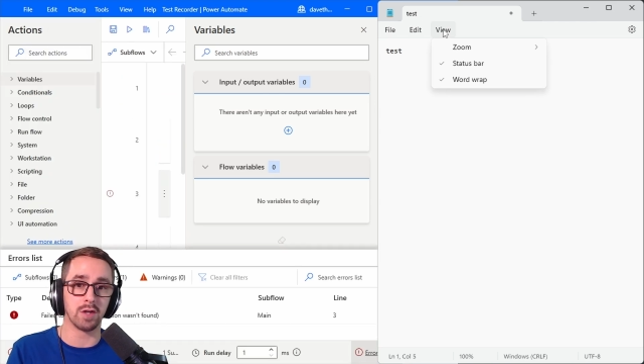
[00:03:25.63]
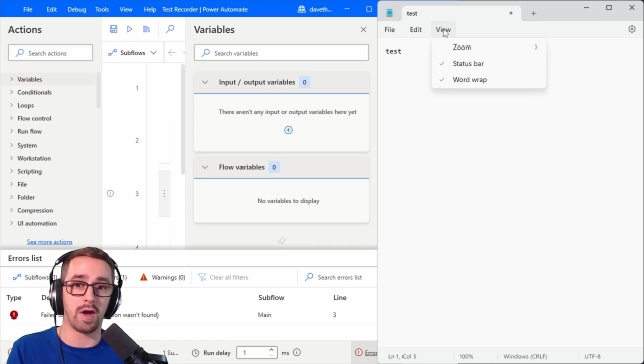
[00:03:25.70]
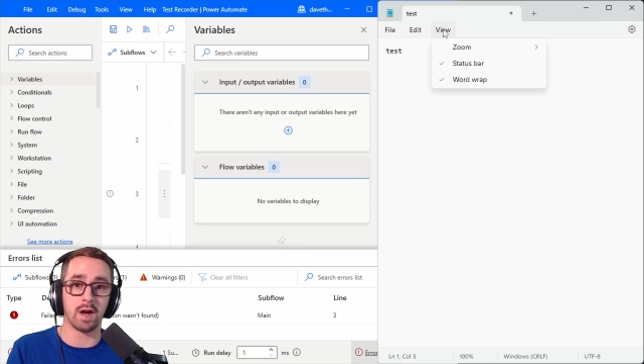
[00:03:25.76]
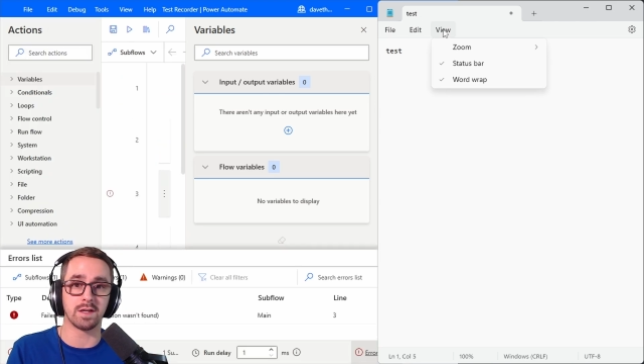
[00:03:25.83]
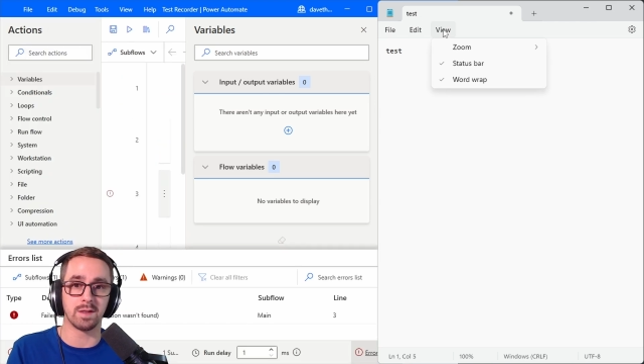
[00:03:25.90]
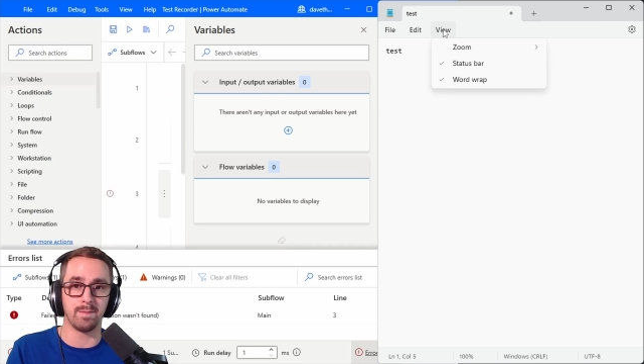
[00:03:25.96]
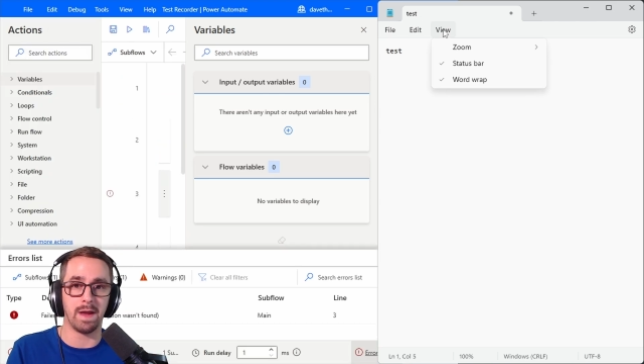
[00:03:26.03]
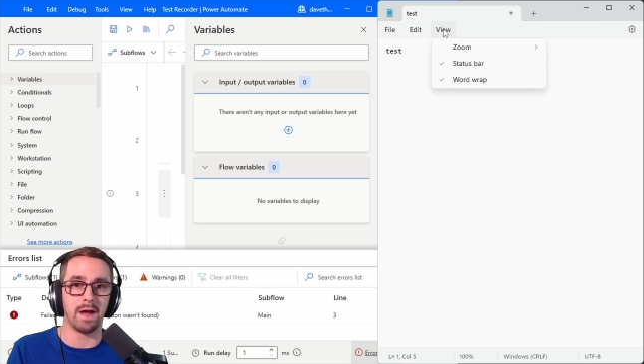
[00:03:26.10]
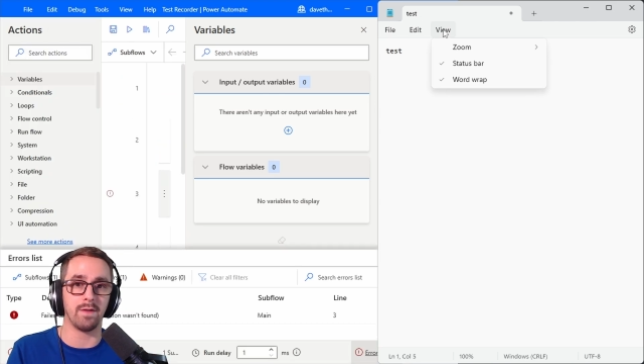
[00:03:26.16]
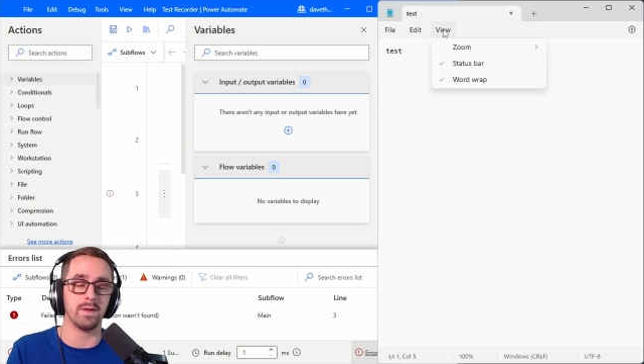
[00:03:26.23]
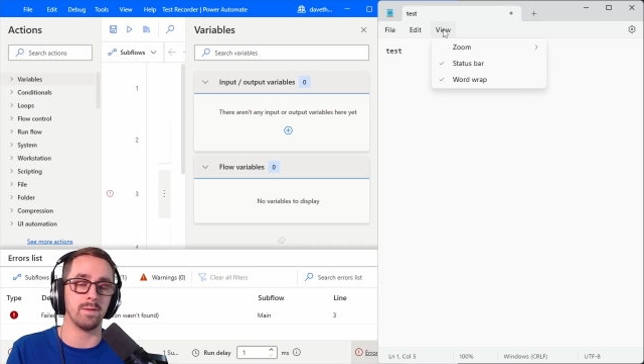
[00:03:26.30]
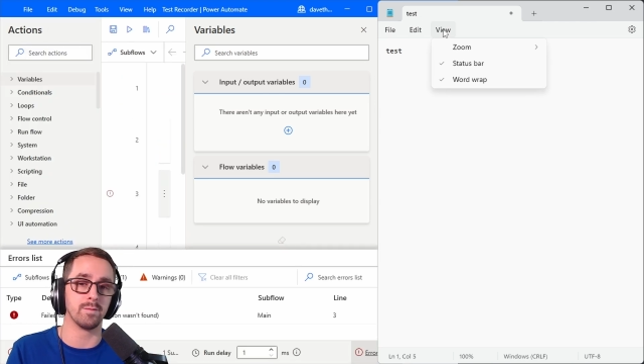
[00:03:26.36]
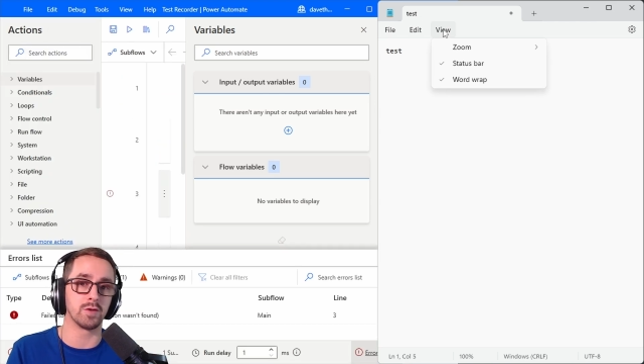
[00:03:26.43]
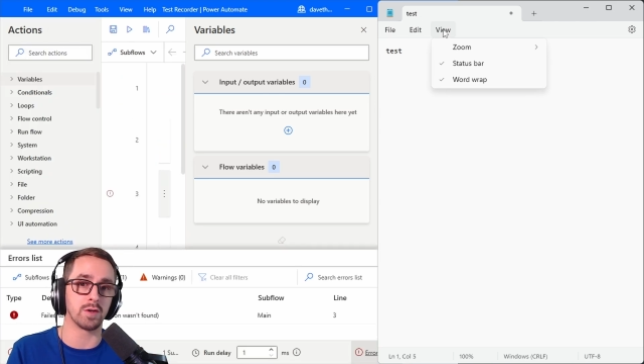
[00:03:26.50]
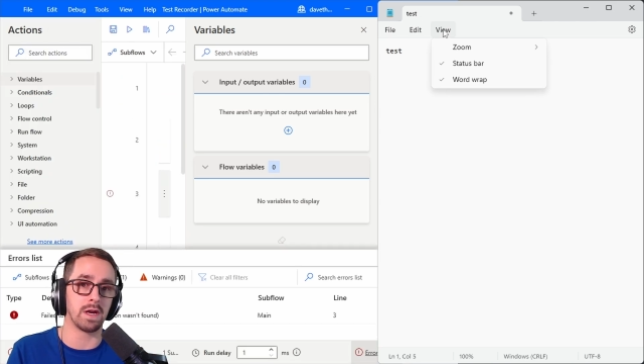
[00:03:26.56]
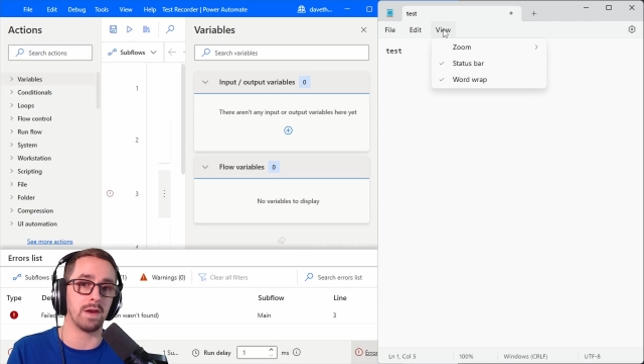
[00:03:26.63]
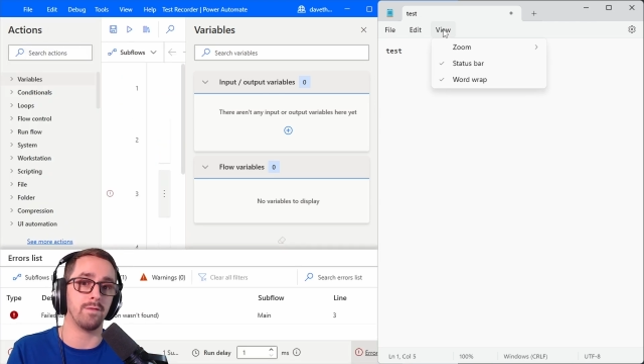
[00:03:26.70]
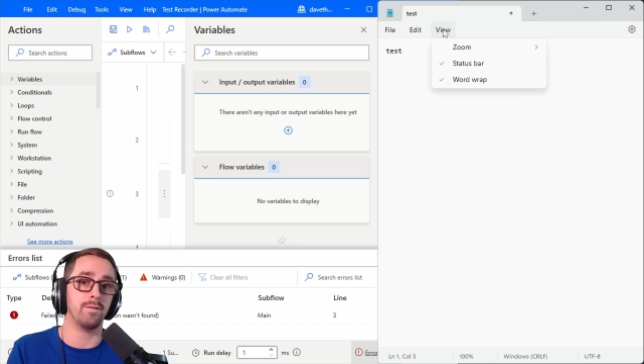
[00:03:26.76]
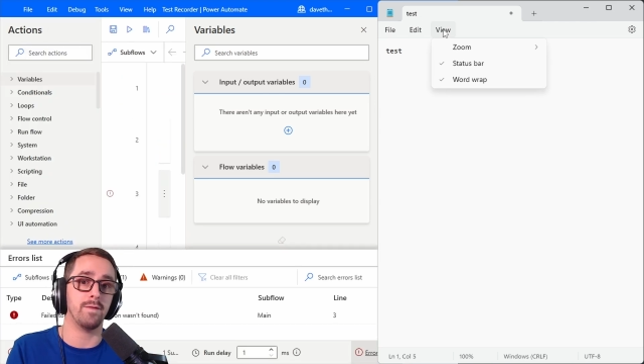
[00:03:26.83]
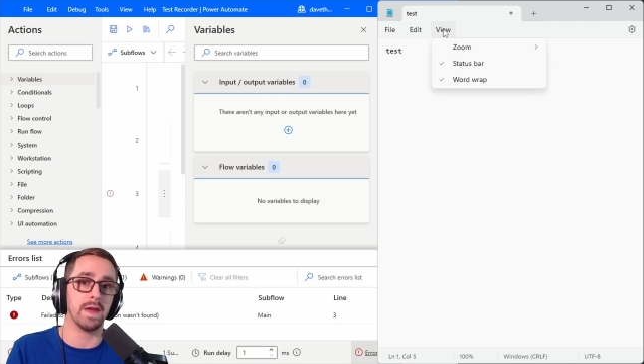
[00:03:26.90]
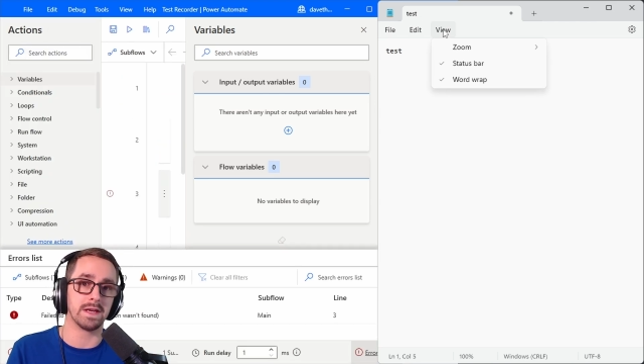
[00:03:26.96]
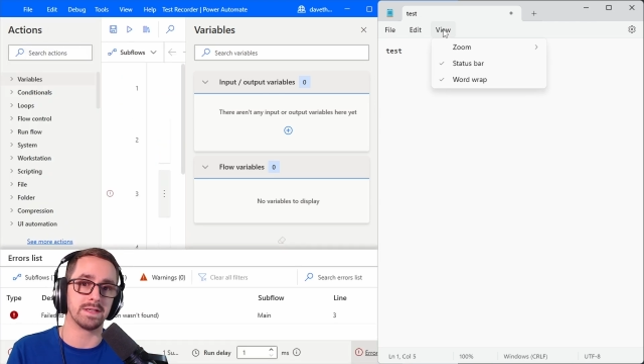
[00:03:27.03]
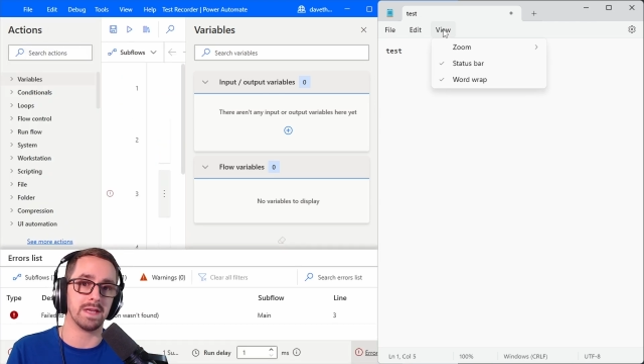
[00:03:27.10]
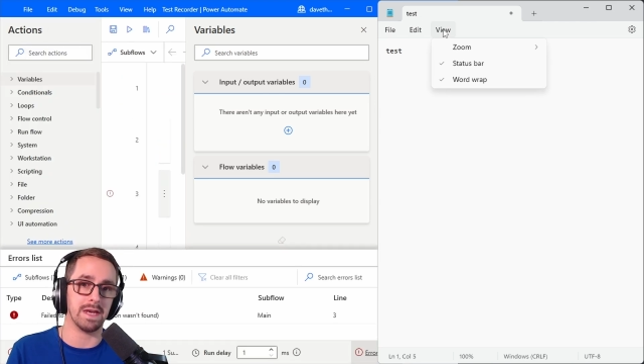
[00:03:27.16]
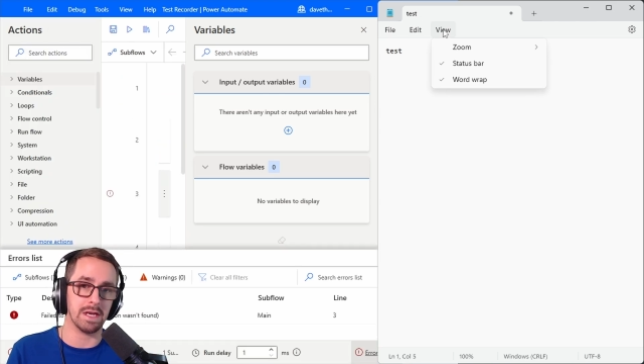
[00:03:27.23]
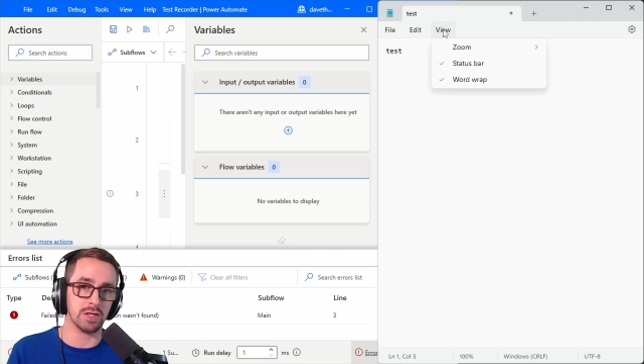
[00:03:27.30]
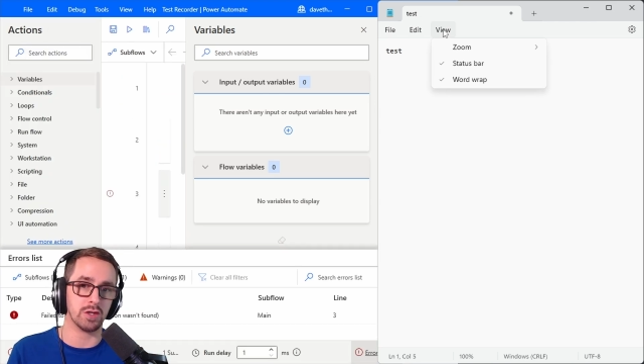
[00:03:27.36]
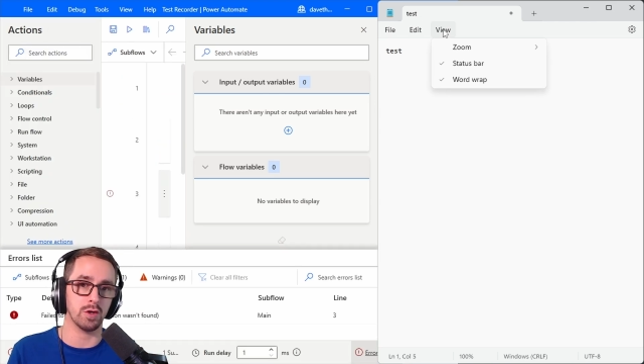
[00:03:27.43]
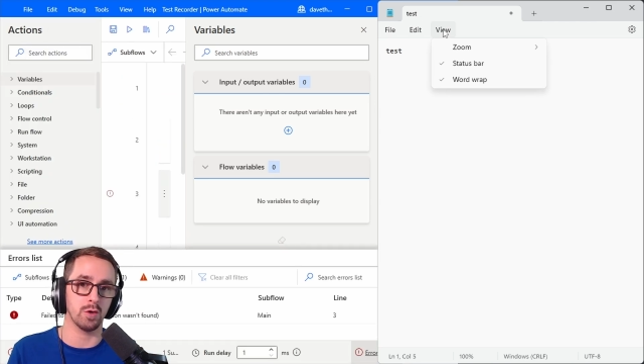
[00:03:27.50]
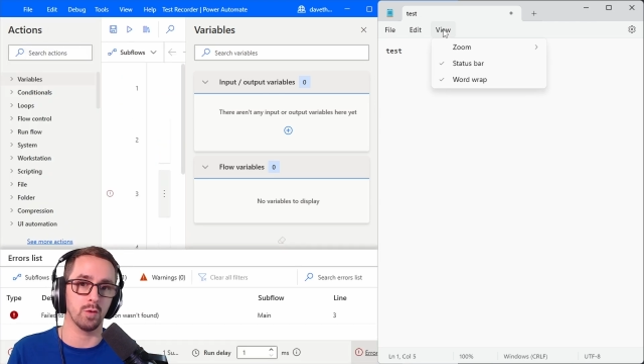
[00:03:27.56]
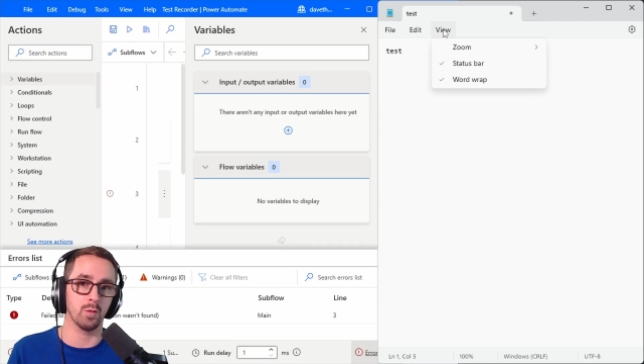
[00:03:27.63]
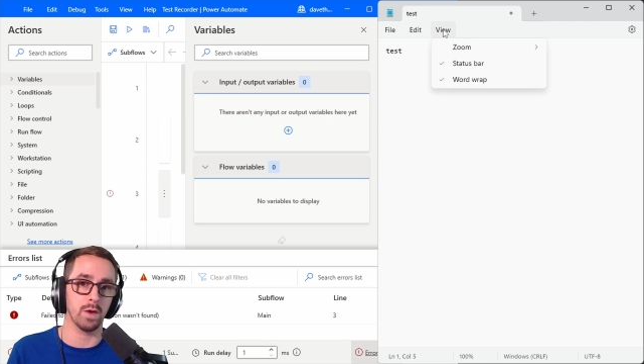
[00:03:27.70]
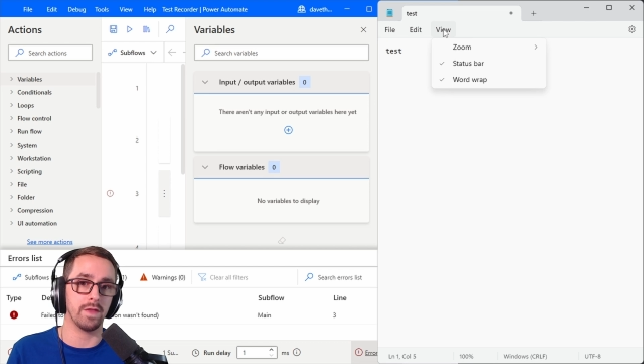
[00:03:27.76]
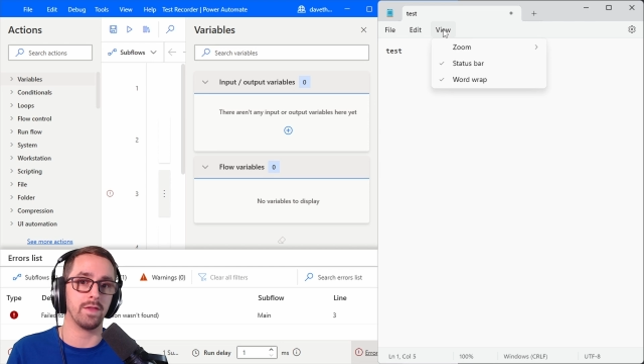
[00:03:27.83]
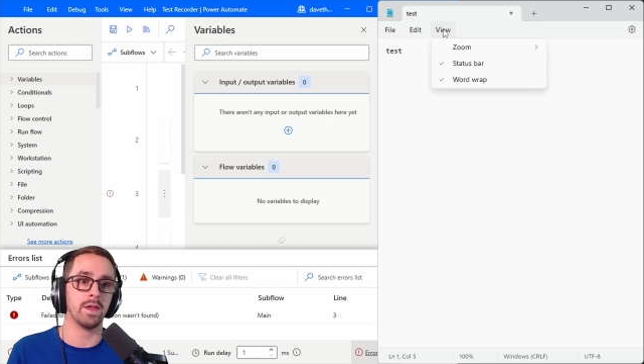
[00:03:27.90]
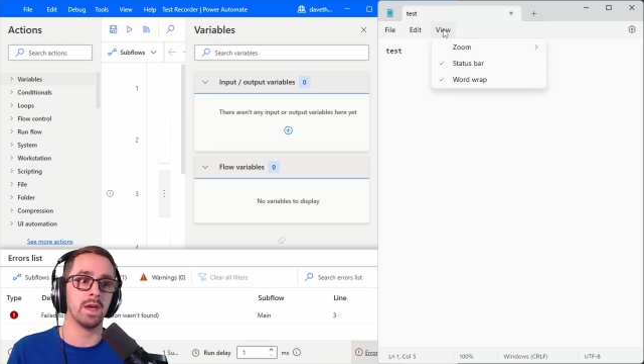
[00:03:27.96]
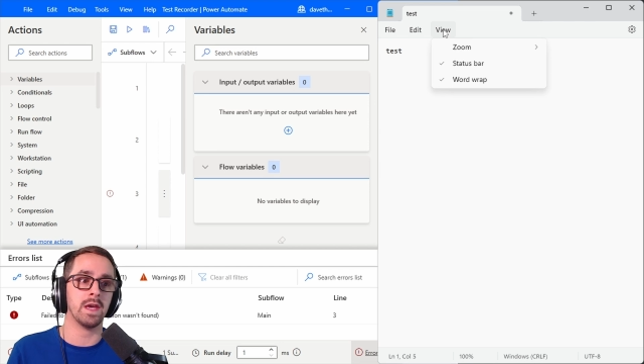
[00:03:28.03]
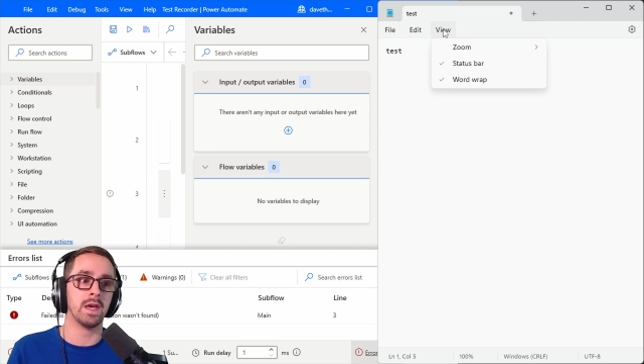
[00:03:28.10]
talks about them trying to fix an issue with